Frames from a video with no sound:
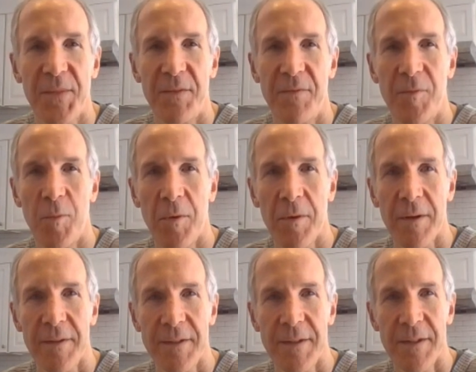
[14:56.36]

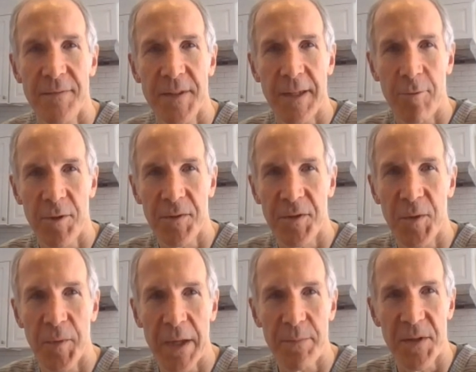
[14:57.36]
for the
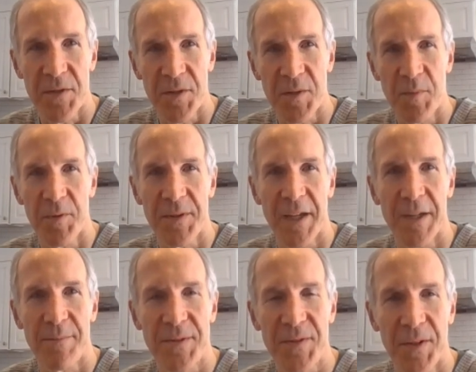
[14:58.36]
WQA Business Boot
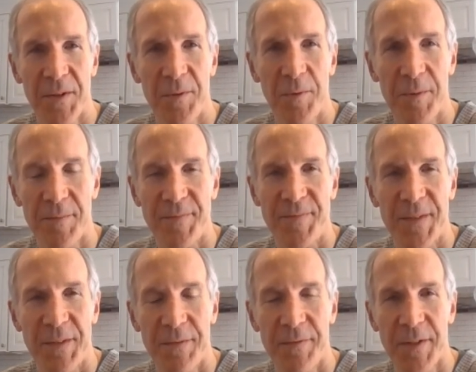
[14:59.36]
Camp. So
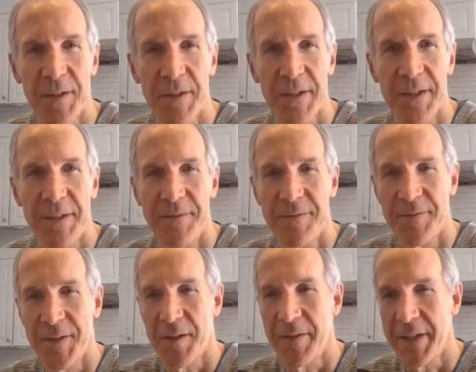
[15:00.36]
very,
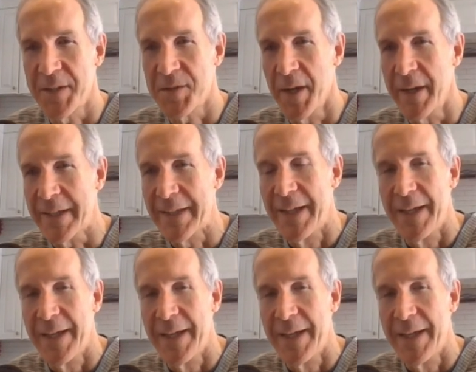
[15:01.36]
very exciting.